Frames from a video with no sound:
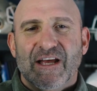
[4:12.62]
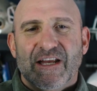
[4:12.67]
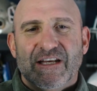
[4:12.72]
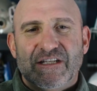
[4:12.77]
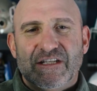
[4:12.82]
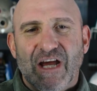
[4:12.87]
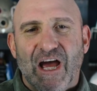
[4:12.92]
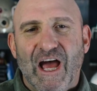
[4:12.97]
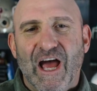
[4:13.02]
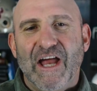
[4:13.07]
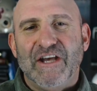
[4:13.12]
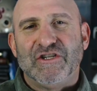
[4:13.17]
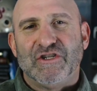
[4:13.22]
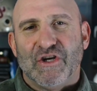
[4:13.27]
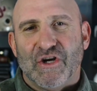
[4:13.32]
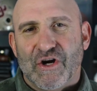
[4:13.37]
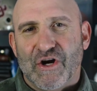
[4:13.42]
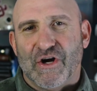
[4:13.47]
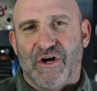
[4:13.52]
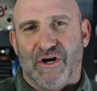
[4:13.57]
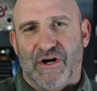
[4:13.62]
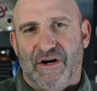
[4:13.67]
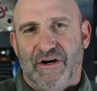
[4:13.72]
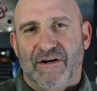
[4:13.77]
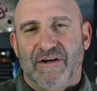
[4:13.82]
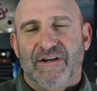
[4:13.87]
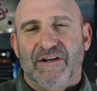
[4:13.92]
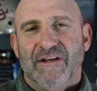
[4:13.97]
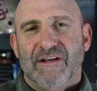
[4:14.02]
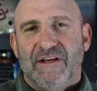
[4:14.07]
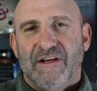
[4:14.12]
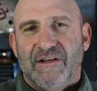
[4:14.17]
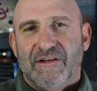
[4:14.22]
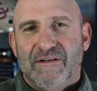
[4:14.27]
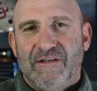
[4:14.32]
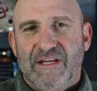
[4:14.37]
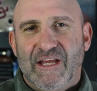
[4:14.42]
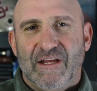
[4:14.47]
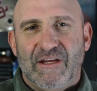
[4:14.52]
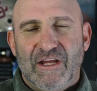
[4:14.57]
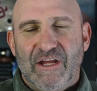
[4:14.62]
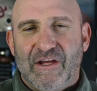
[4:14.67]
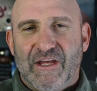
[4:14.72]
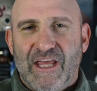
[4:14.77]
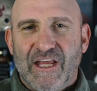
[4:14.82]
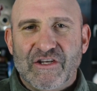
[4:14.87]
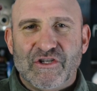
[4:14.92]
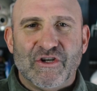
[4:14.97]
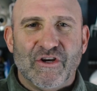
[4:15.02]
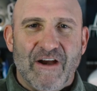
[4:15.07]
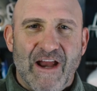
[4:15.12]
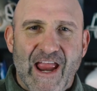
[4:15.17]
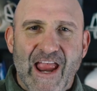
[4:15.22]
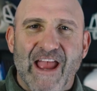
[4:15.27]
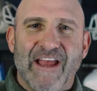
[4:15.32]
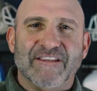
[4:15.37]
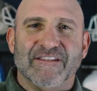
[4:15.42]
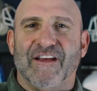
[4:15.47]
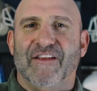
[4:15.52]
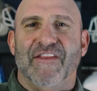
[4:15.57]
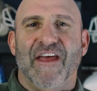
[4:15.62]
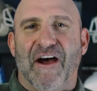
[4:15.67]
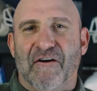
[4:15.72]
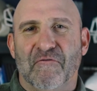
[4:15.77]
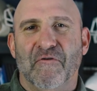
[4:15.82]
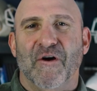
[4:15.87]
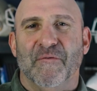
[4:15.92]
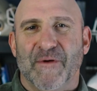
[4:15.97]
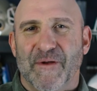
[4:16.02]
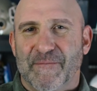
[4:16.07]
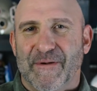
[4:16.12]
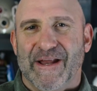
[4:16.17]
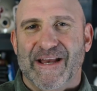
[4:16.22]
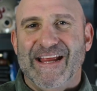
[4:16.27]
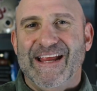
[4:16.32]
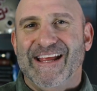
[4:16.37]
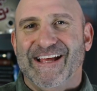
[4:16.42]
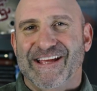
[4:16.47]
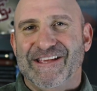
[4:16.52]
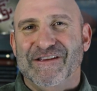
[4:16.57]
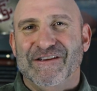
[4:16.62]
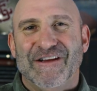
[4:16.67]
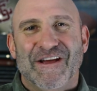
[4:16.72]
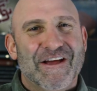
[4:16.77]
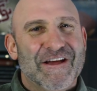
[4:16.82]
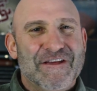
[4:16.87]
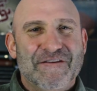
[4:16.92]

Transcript: touch her. Get your hands on that woman, buddy.